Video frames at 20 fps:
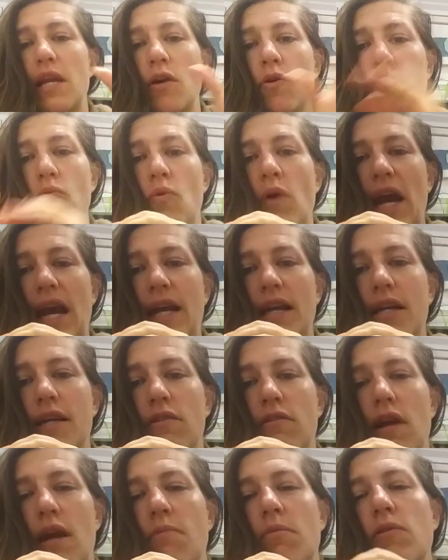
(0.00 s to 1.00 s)
whack,
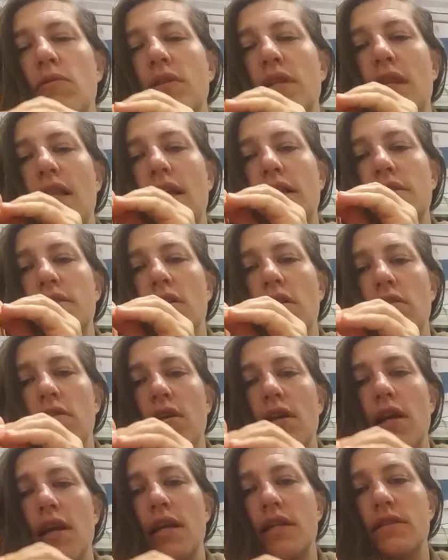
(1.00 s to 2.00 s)
grab hold of that
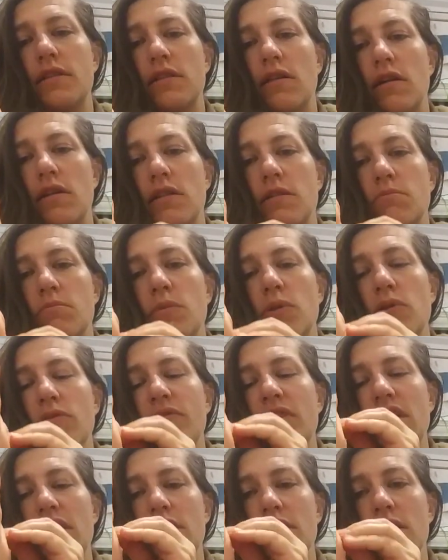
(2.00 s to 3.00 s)
chakra and start to move
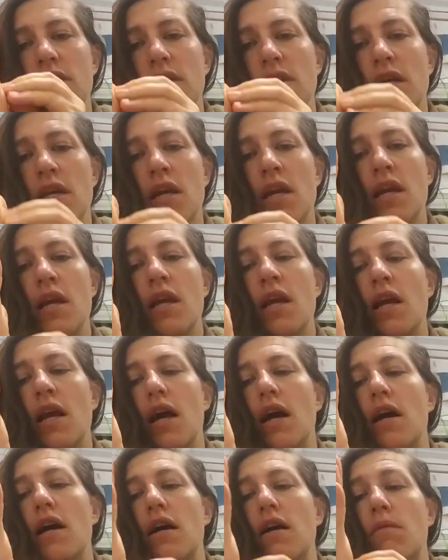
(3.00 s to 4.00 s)
it.
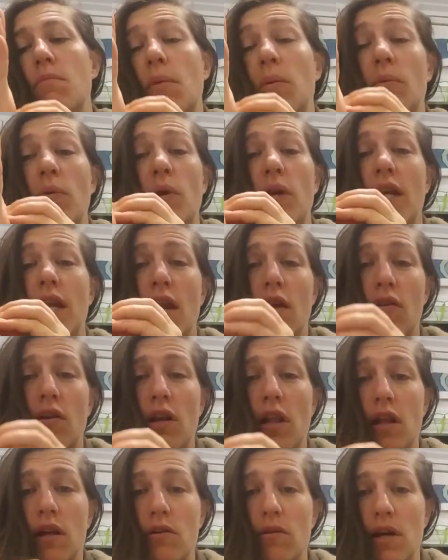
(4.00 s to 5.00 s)
I'm going
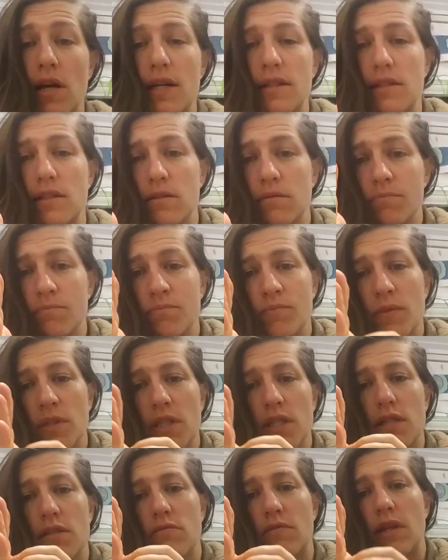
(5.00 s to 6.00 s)
counterclockwise.
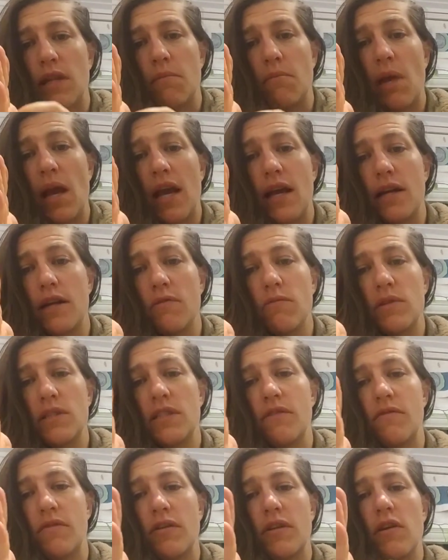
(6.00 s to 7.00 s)
Doesn't really matter,
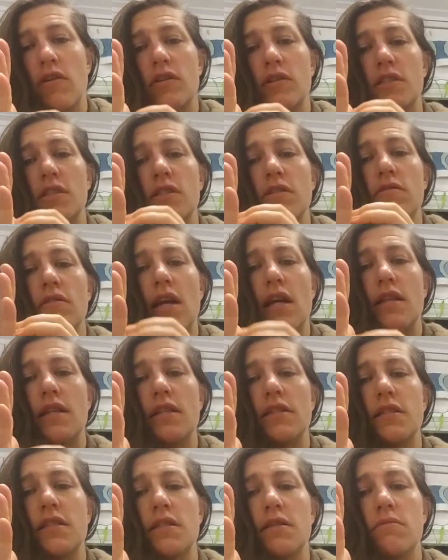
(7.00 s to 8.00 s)
whichever calls you. And
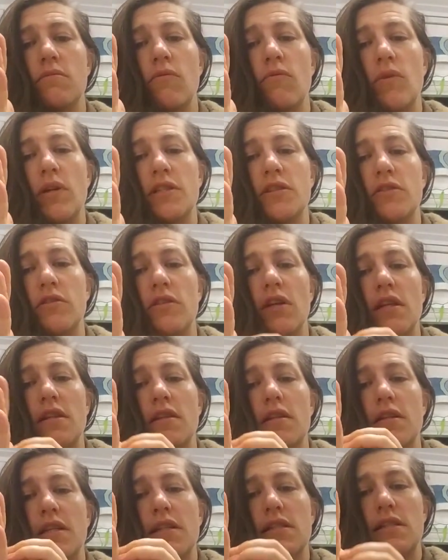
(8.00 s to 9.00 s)
then just once you're done
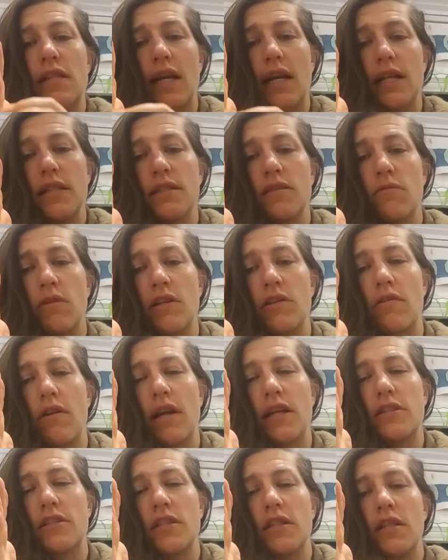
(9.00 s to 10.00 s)
30 seconds one
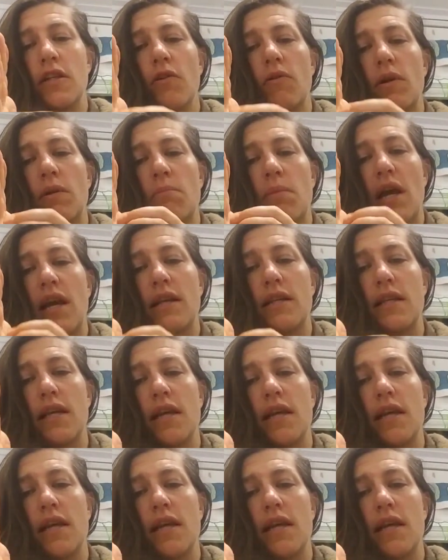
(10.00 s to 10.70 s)
direction, going back the